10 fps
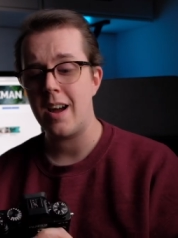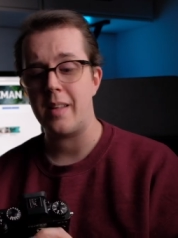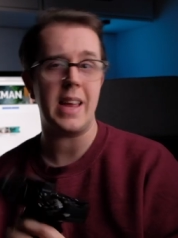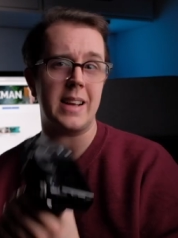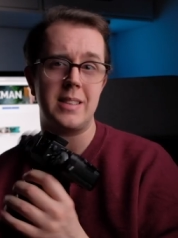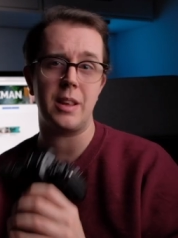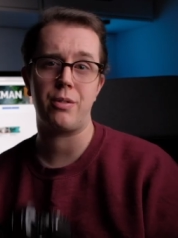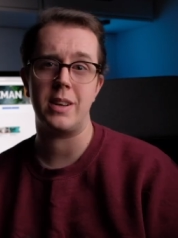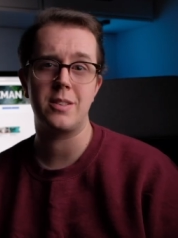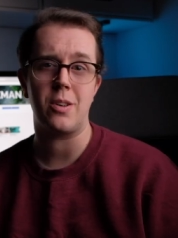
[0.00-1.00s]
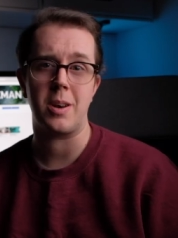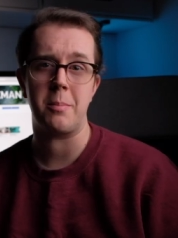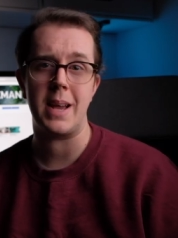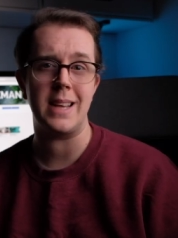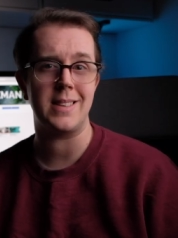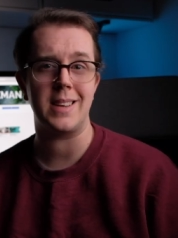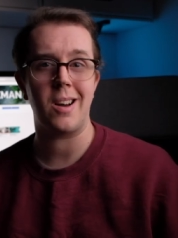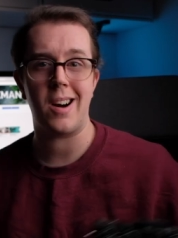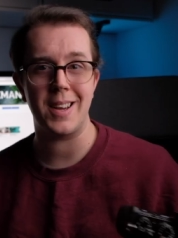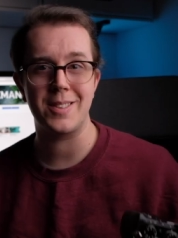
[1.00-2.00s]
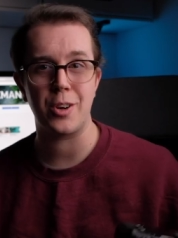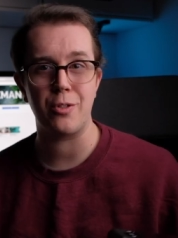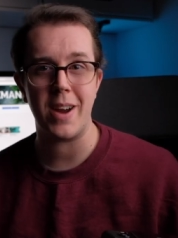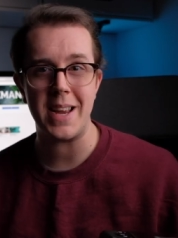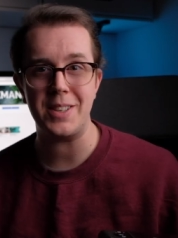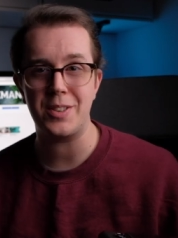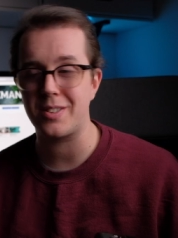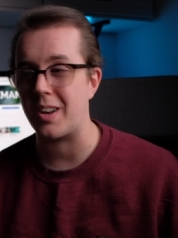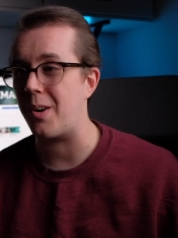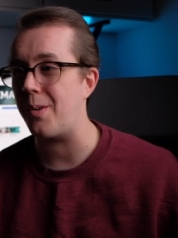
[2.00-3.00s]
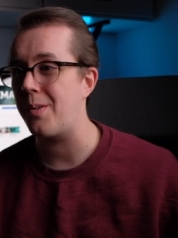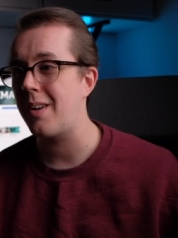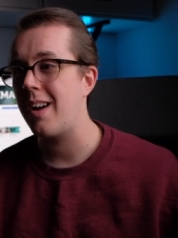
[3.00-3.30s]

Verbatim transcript: The X-T3's got an amazing ISO range, so